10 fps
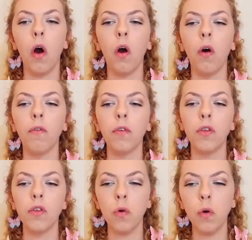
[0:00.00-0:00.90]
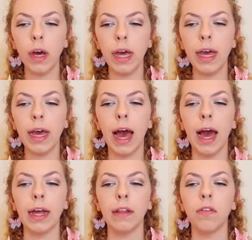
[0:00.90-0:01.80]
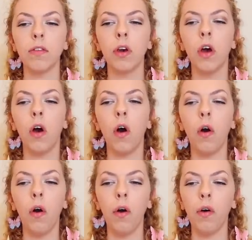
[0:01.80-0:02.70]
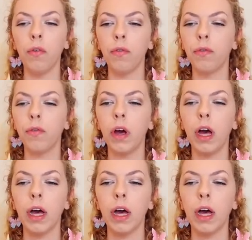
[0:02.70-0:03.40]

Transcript: of joy and of